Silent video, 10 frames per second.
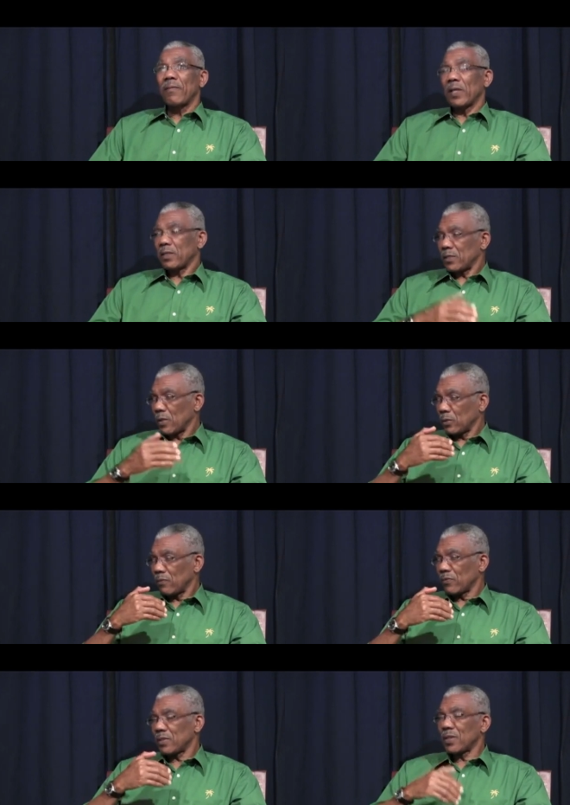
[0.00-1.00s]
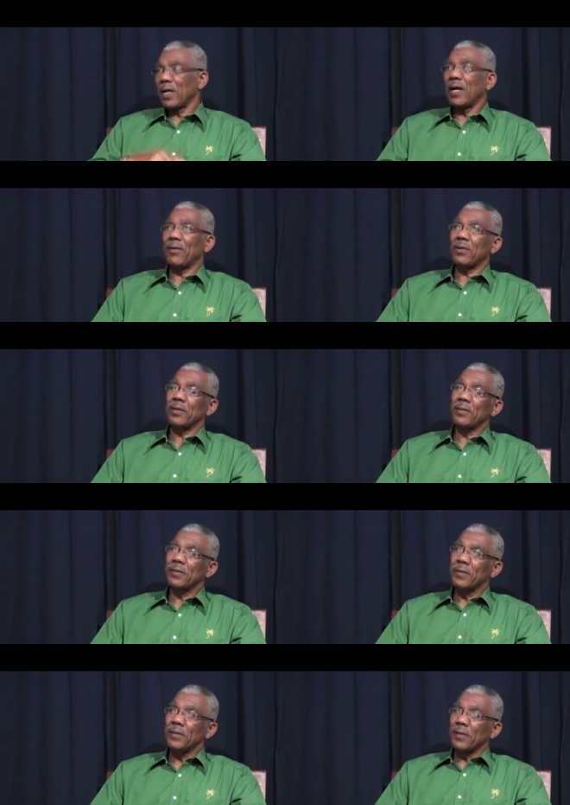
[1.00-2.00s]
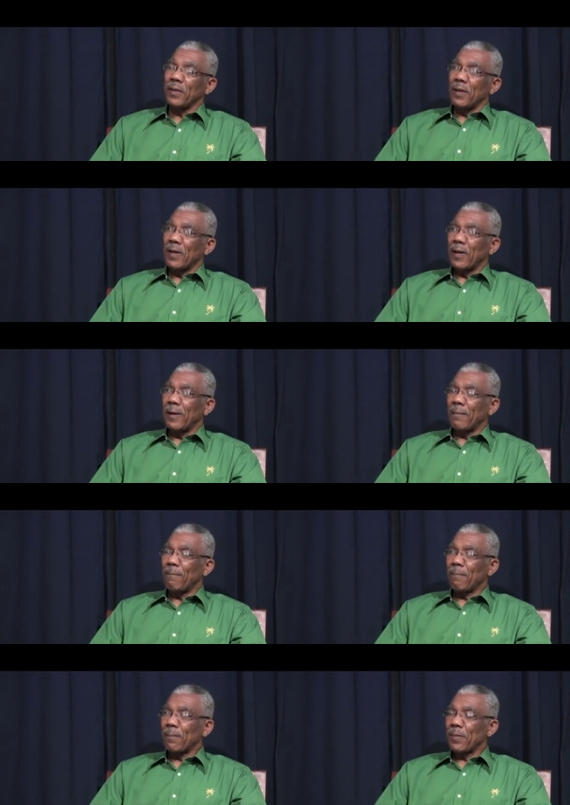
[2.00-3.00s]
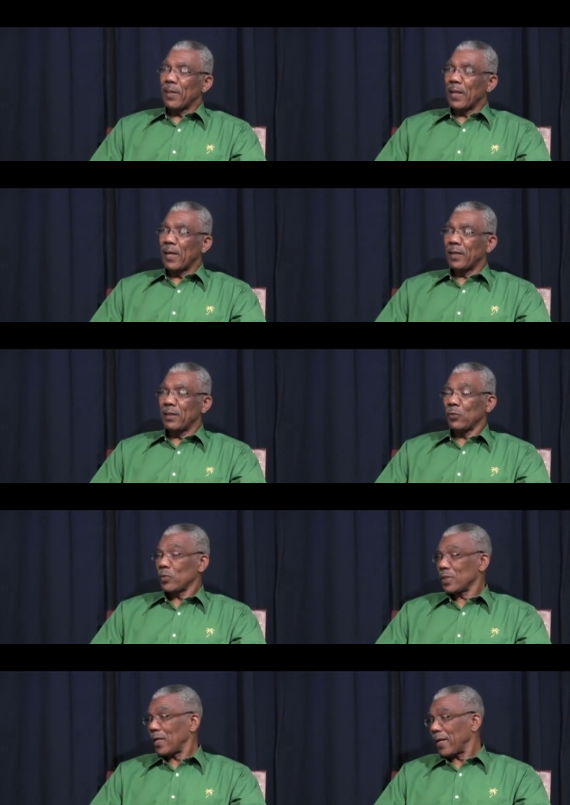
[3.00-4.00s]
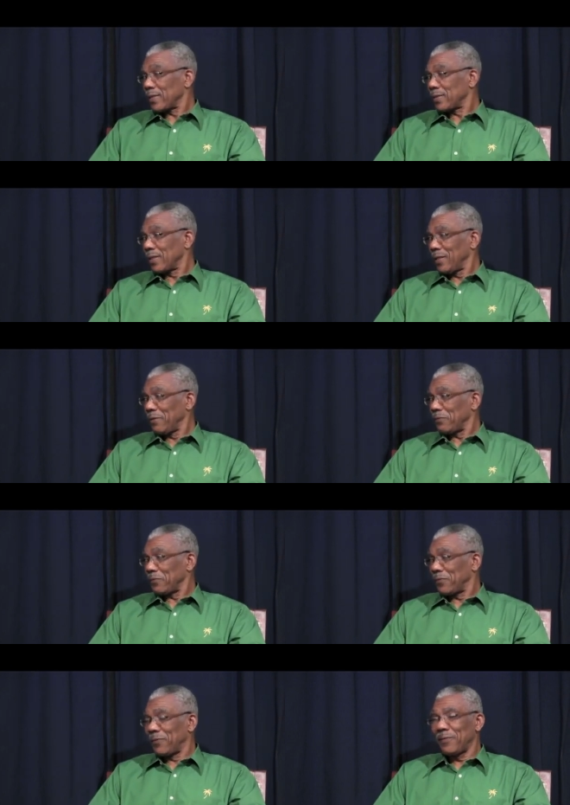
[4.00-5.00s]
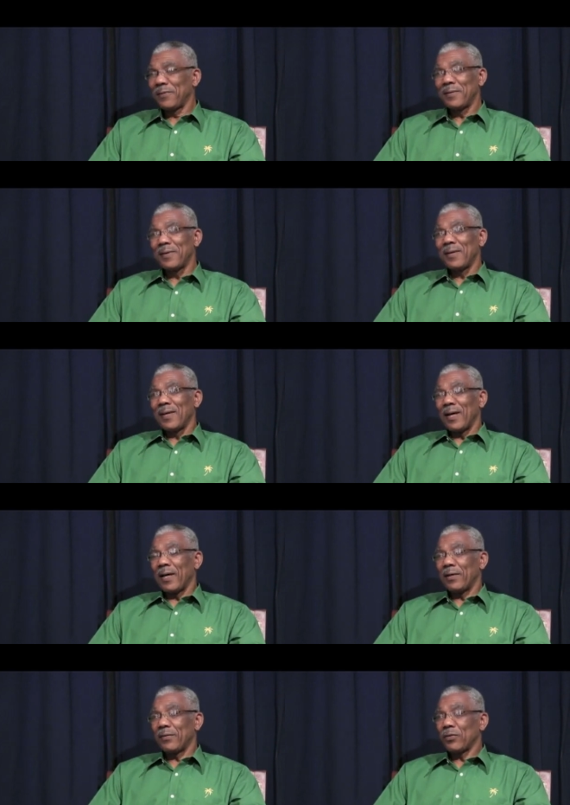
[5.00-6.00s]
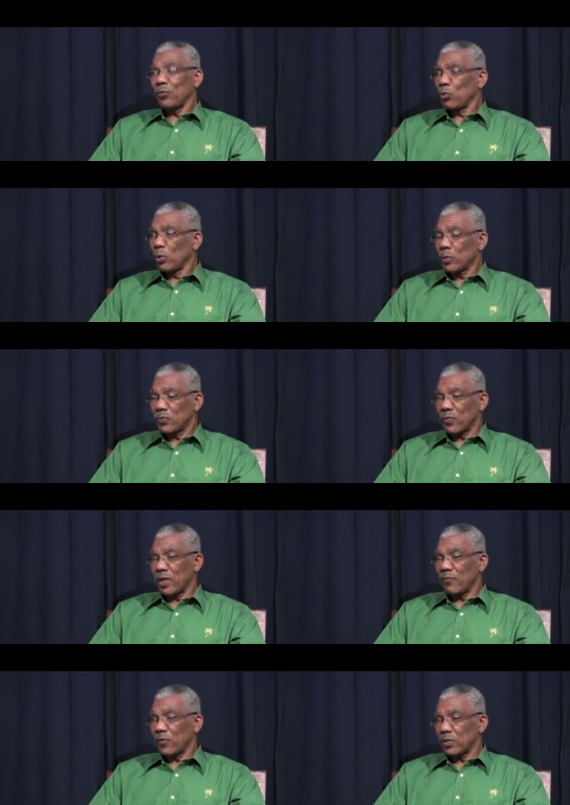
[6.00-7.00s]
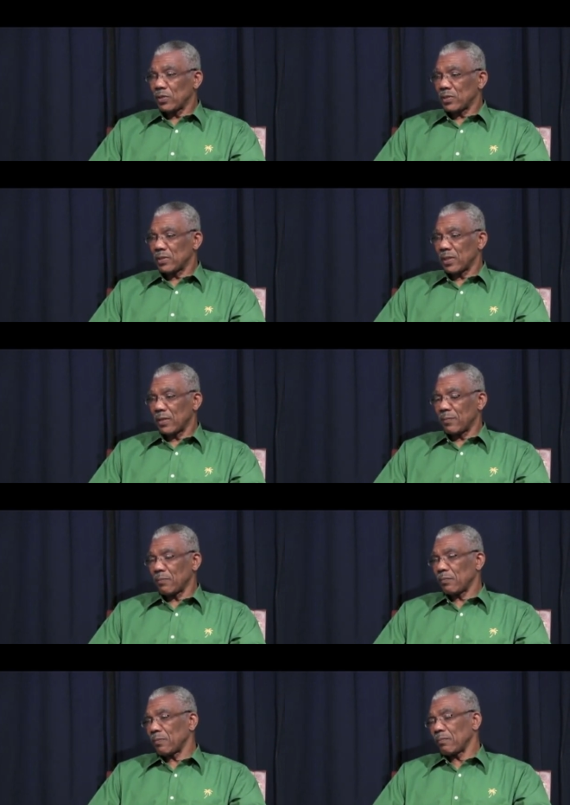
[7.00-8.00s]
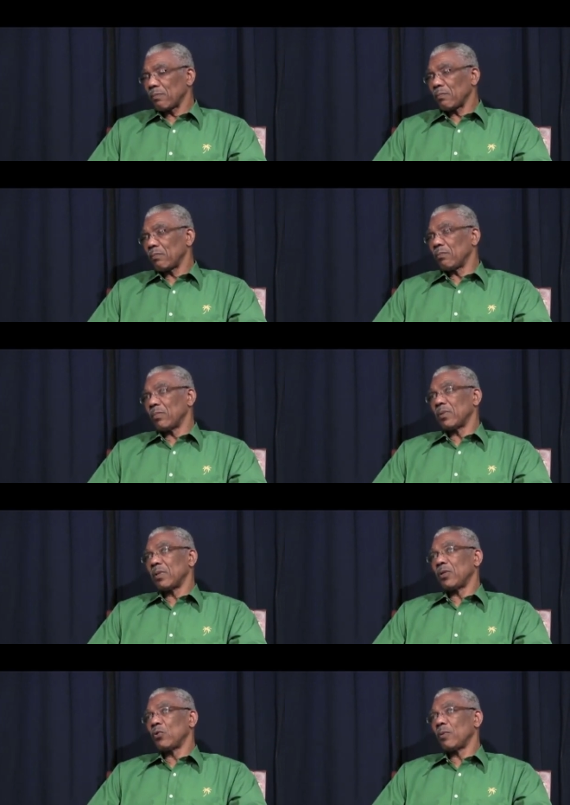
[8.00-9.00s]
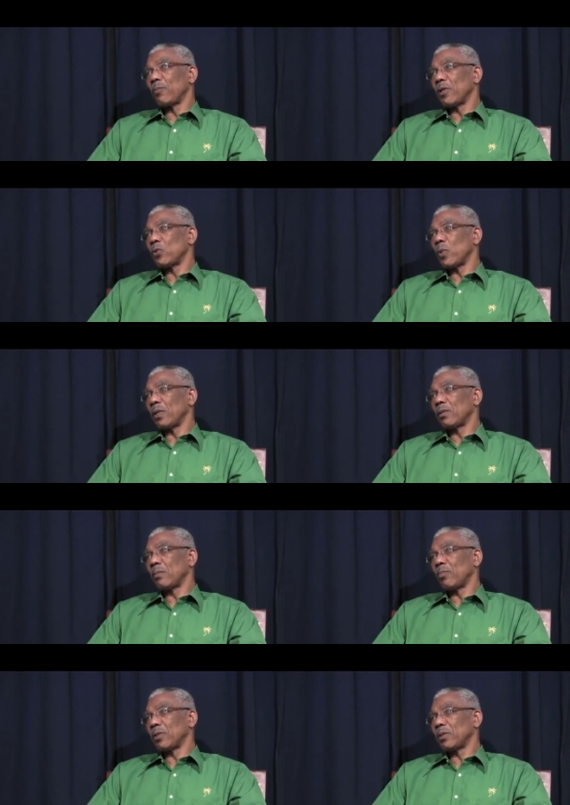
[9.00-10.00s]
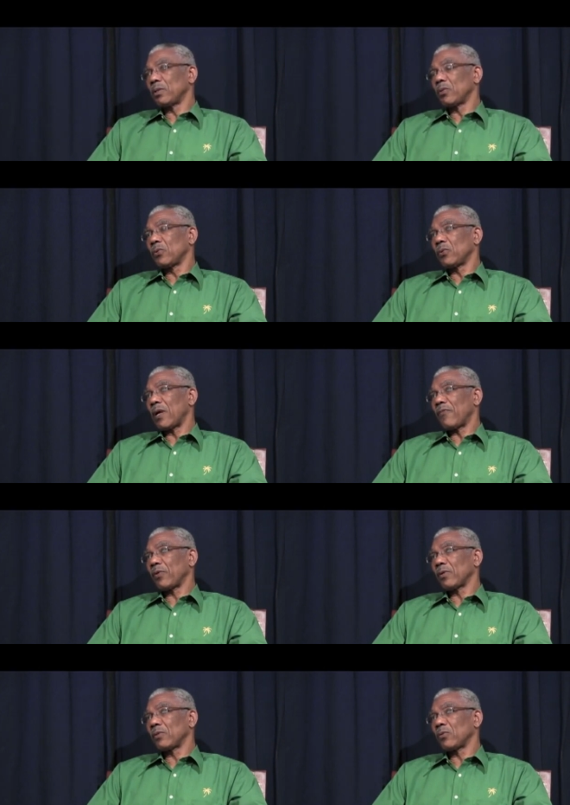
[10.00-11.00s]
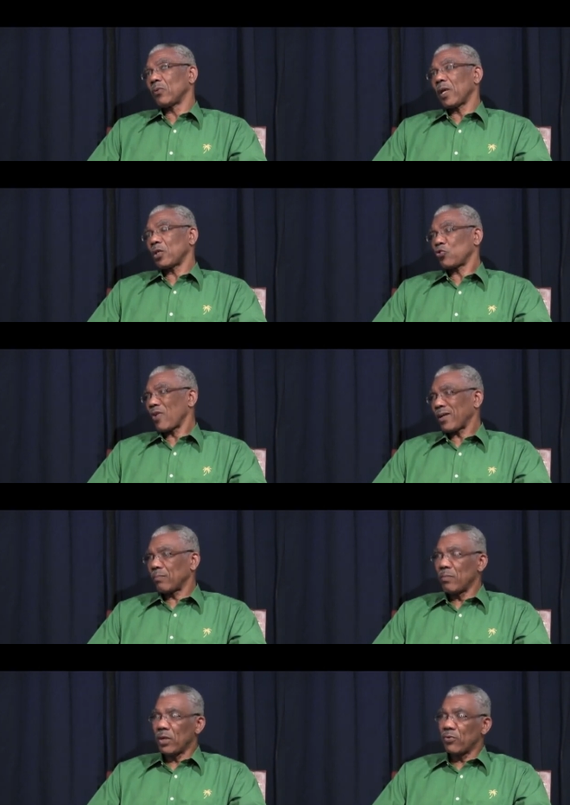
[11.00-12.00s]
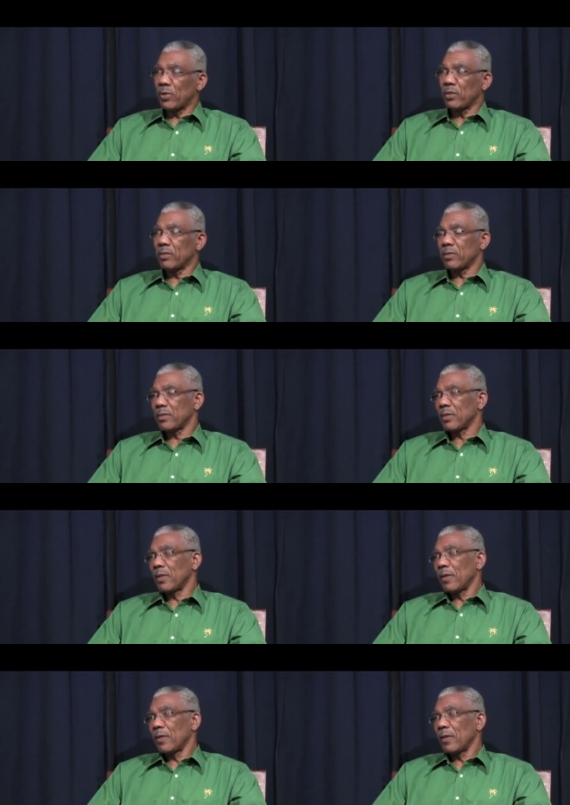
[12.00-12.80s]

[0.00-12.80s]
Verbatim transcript: that is south of the Sahara. Um, and it was the last to leave. And the rule was very vicious. Um, the Europeans went to, Brit to Africa to extract minerals,